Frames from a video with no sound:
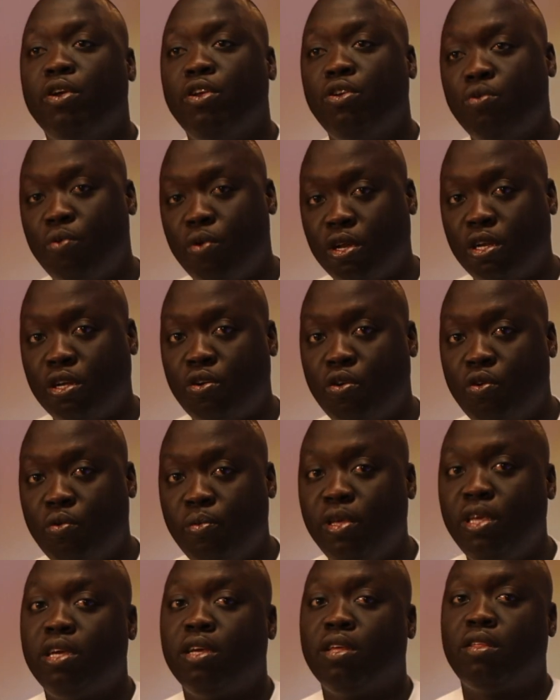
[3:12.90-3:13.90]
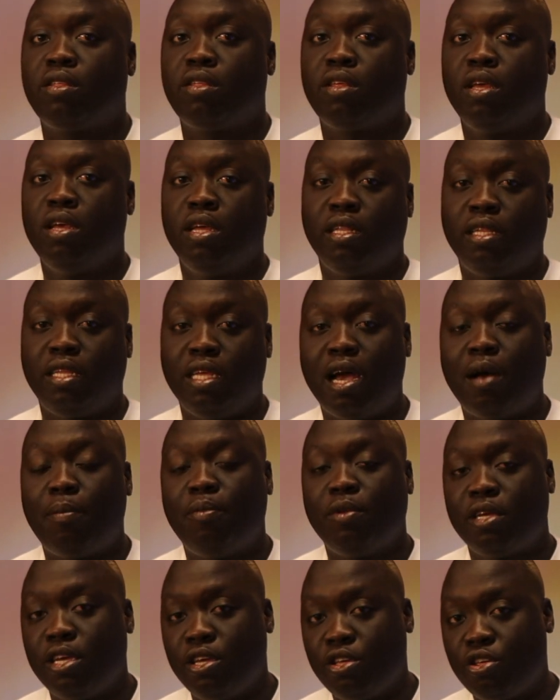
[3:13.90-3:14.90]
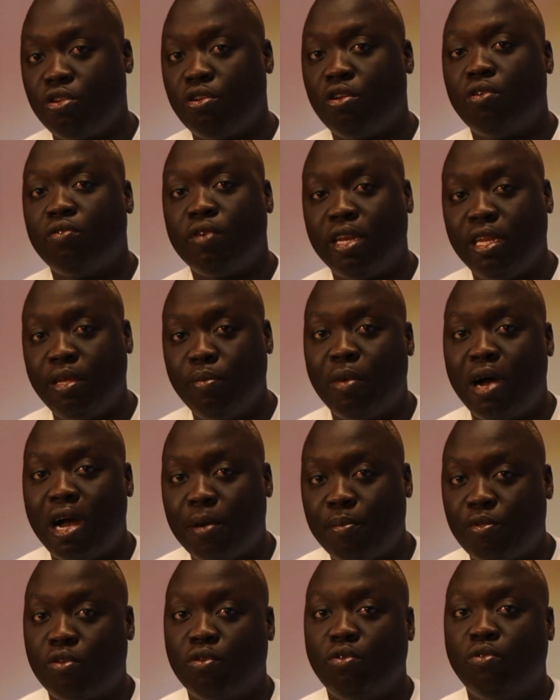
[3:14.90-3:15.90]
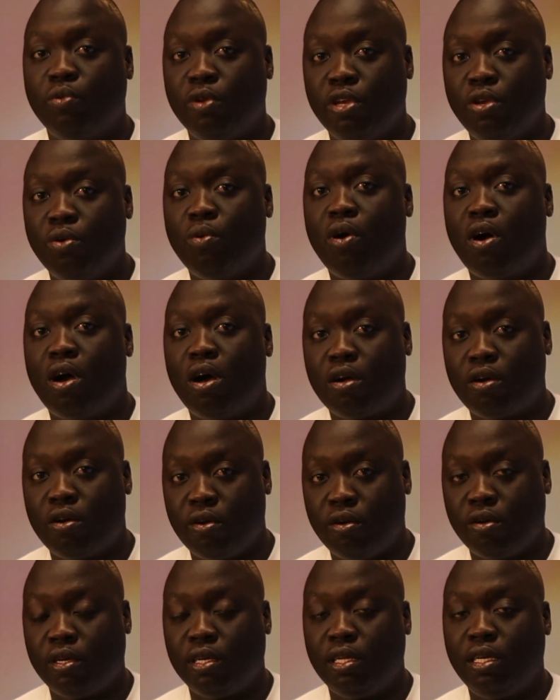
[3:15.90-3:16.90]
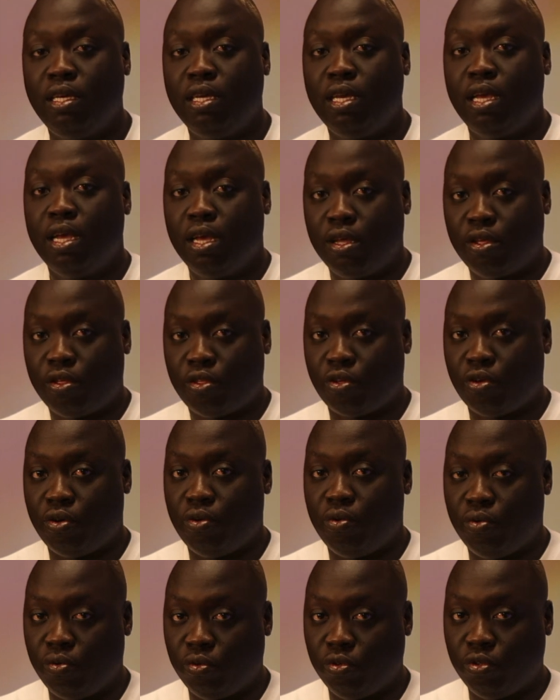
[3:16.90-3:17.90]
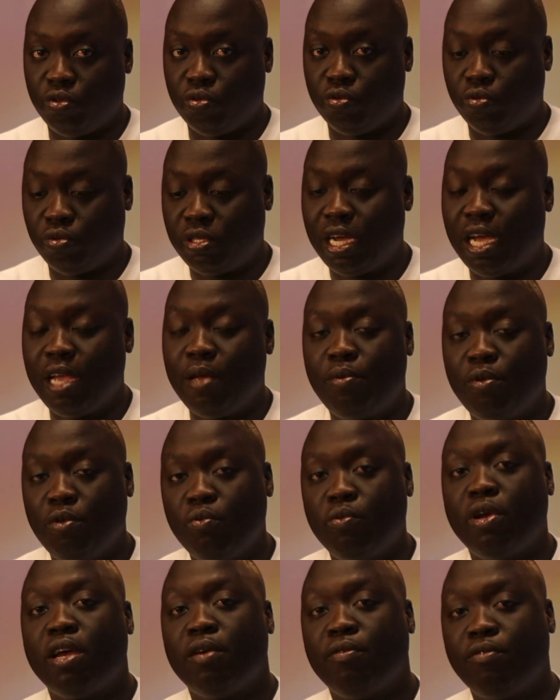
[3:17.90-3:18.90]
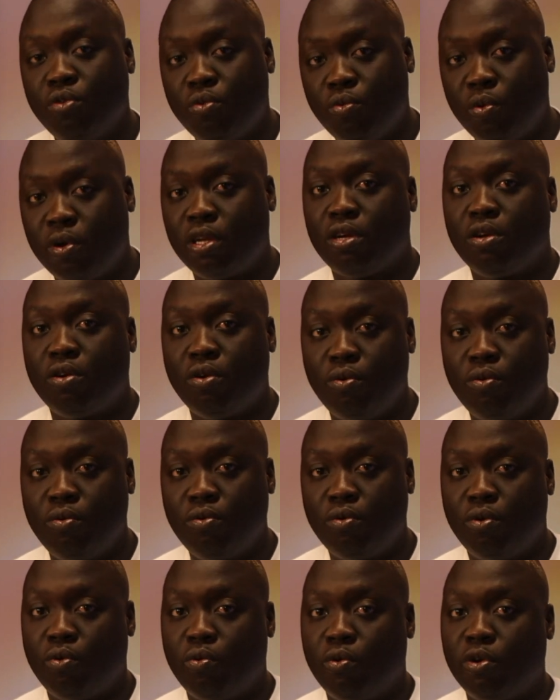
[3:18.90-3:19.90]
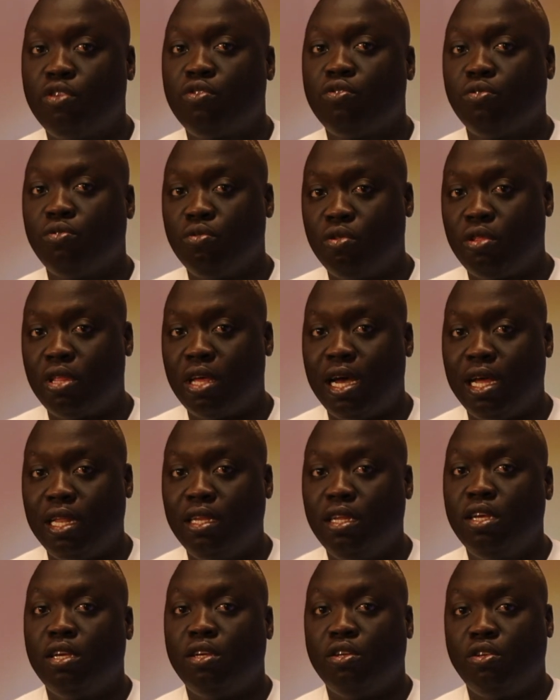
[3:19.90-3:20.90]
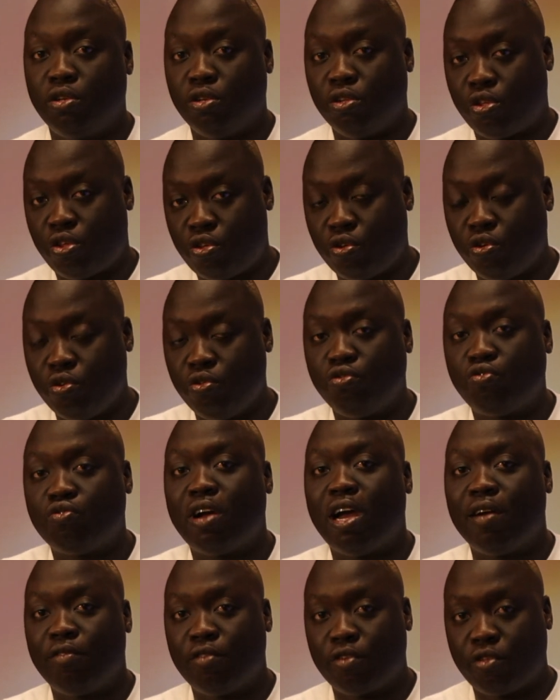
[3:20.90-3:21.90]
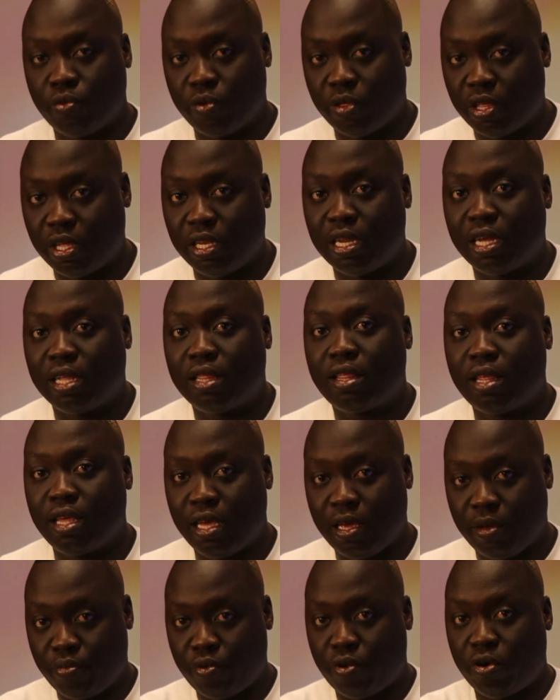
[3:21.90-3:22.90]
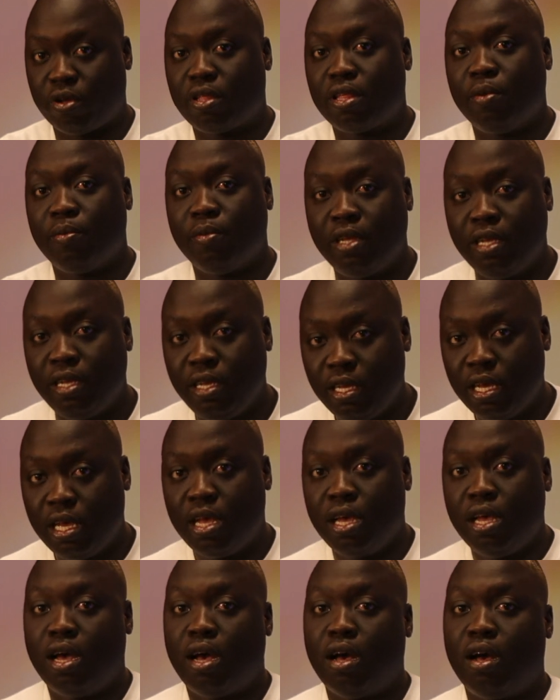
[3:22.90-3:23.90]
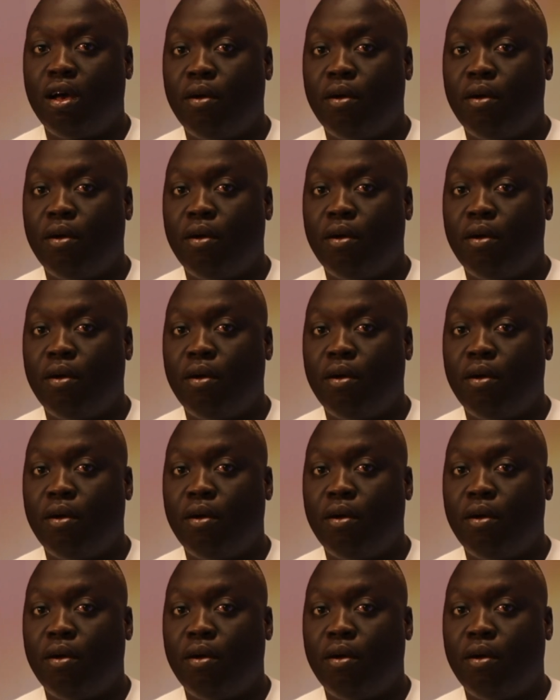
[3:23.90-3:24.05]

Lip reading: bar where you want to go, because the application already maps out where you are currently. So you type in wherever you want to go. Once you do that, it'll show you drivers within that same proximity.